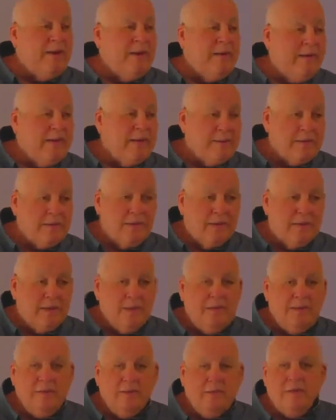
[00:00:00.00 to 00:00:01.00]
That's
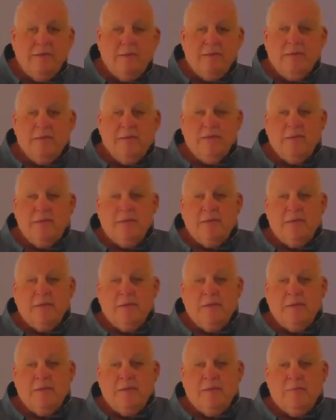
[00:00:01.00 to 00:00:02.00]
good.
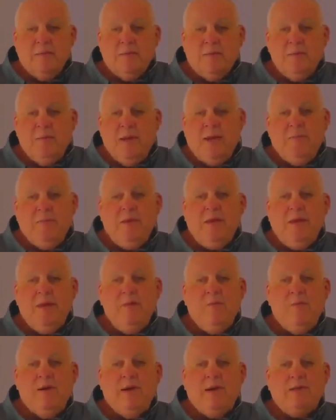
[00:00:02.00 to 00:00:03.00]
But maybe he
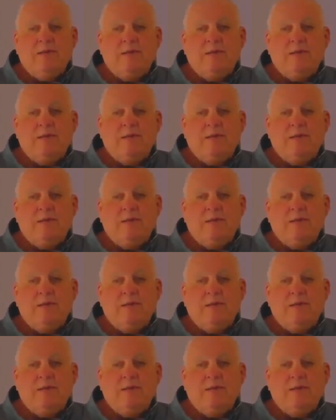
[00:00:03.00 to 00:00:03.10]
wants